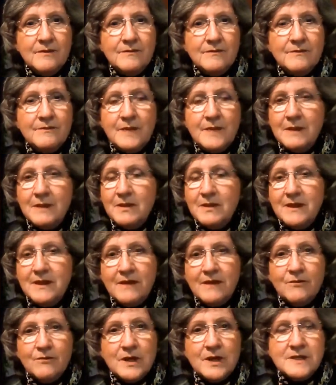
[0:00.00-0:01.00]
Maybe
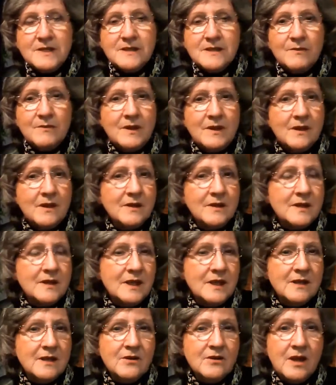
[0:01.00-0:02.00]
they've read something on
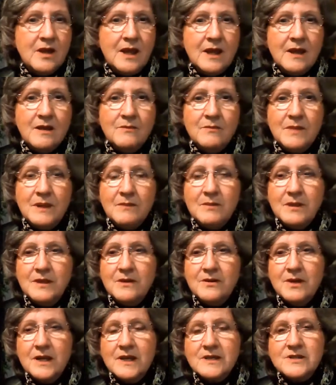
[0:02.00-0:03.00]
the internet, maybe
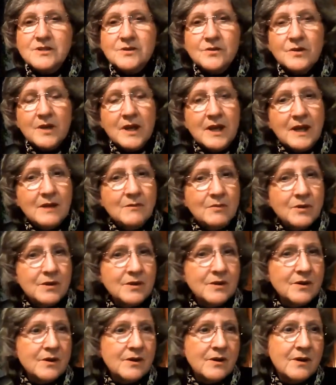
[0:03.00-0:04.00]
their next door
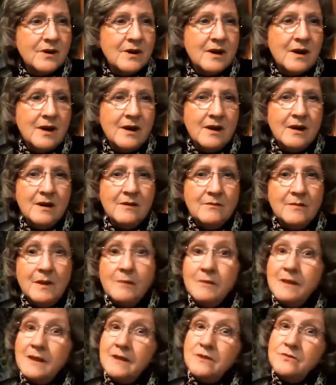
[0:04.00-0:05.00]
neighbor,
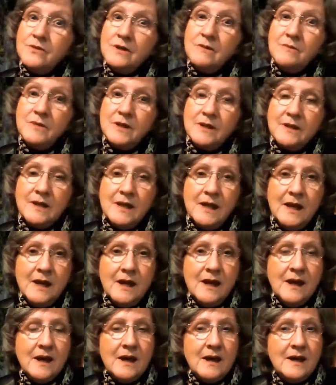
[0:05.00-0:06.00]
maybe they dreamed it.
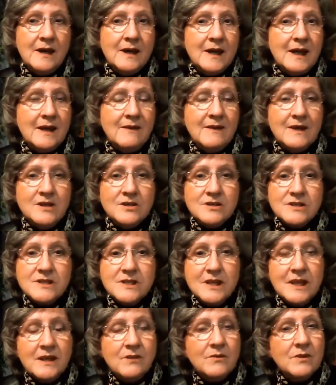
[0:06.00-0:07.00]
And they
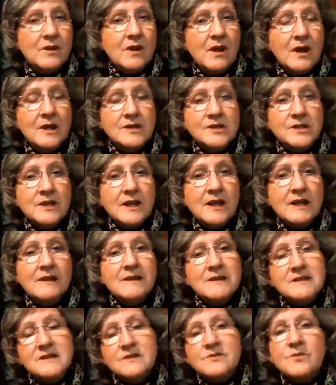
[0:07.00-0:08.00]
just think, well, logically,
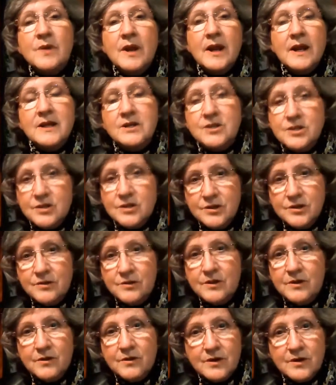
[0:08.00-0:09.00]
this is what I should do
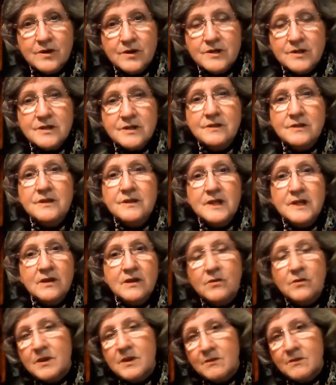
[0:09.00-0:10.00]
in order to
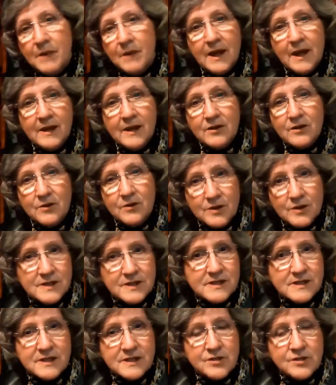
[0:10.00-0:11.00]
deal with my
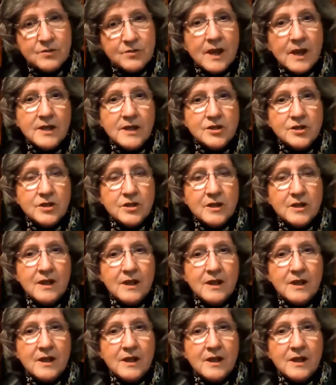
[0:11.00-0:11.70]
current situation.